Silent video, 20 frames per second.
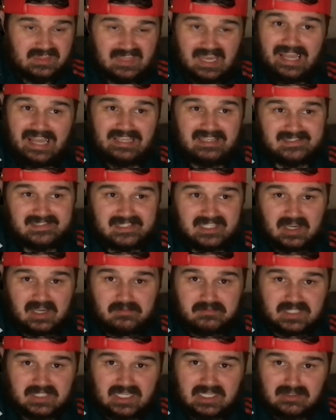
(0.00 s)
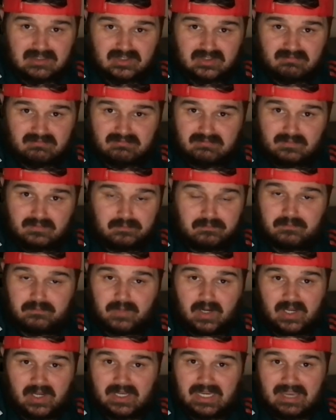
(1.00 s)
That is the update.
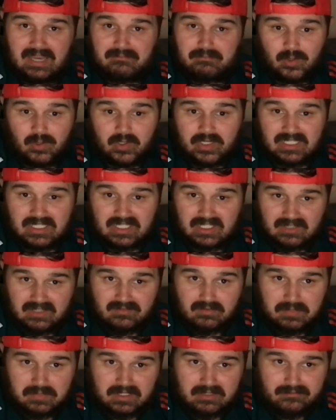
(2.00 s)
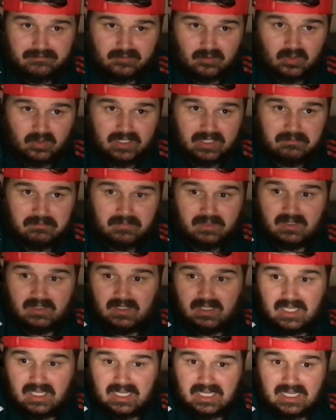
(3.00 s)
Bayern have put in another bid for him.
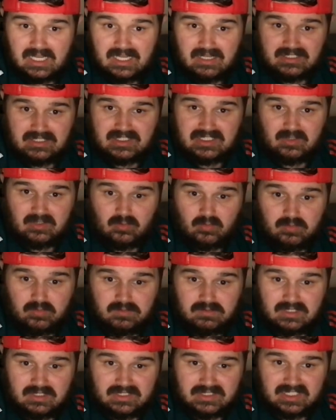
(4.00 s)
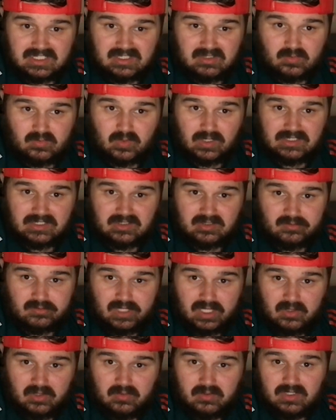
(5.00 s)
Uh, it's still considered way too
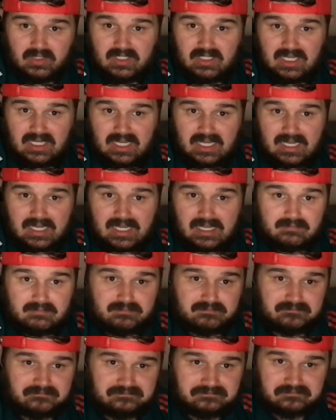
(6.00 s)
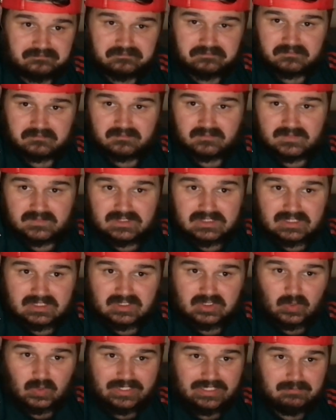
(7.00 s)
low. Um,
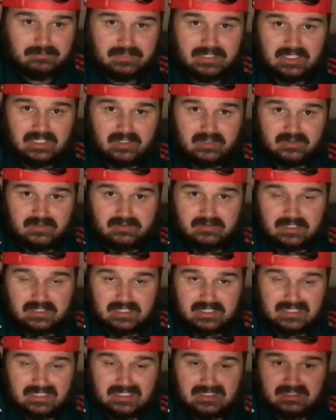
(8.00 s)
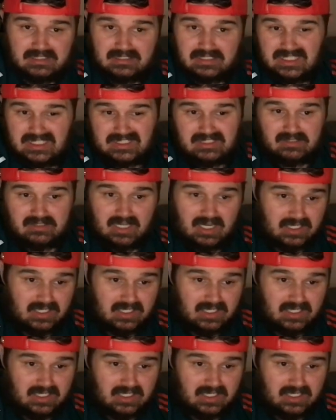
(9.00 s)
20 million uh, isn't.